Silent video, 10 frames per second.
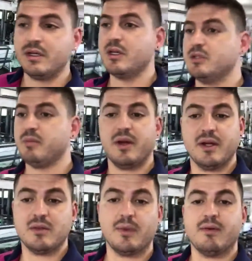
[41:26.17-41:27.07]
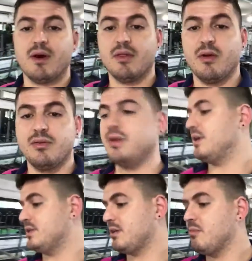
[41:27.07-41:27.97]
He goes, mate, you have to rewire the whole thing.
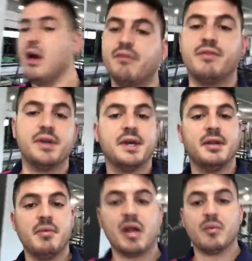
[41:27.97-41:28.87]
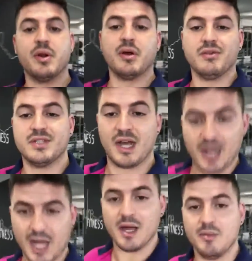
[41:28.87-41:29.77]
I was like, mate, forget about it. We don't got
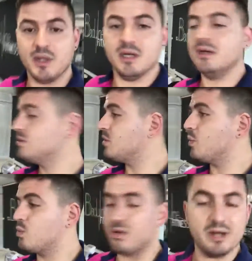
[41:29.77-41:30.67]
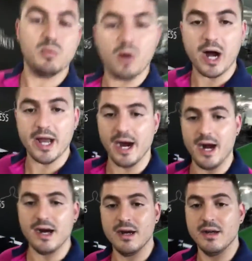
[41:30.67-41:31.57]
time to
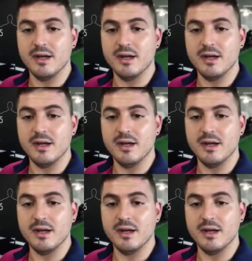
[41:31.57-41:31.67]
rewire